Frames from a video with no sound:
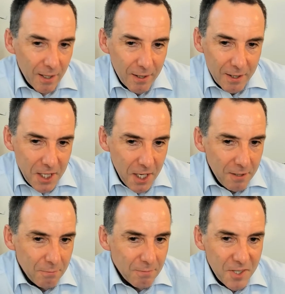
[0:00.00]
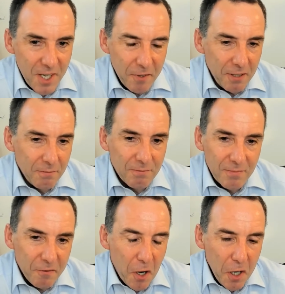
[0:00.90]
10, 7,
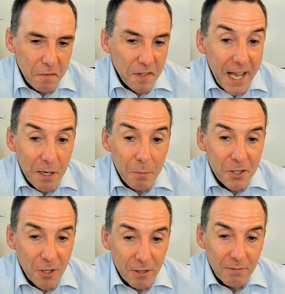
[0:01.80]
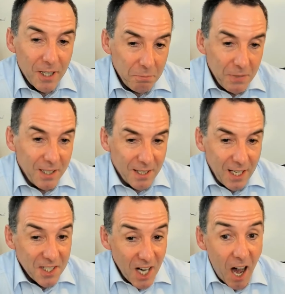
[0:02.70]
5 nanometer, it
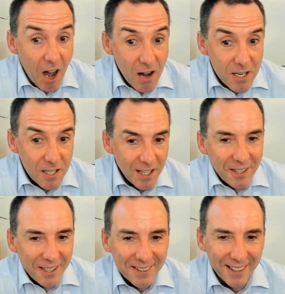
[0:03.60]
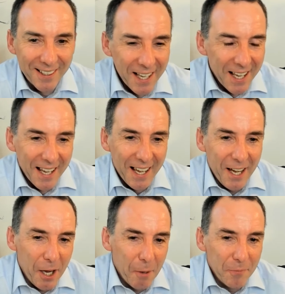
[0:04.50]
gets hard.
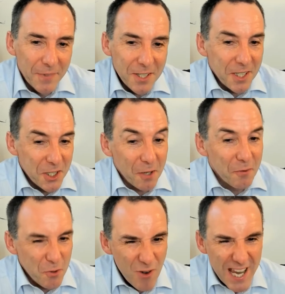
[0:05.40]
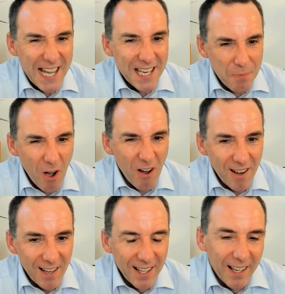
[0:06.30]
This stuff is really small.
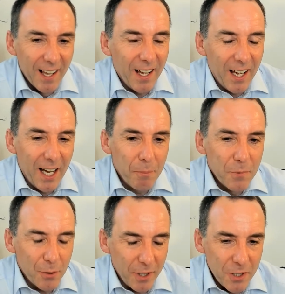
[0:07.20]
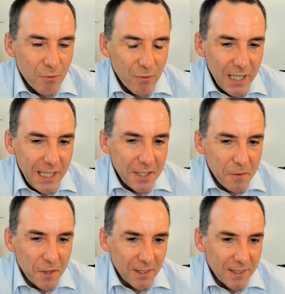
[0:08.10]
Understatement so of the really year,
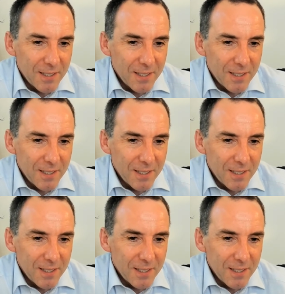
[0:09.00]
difficult.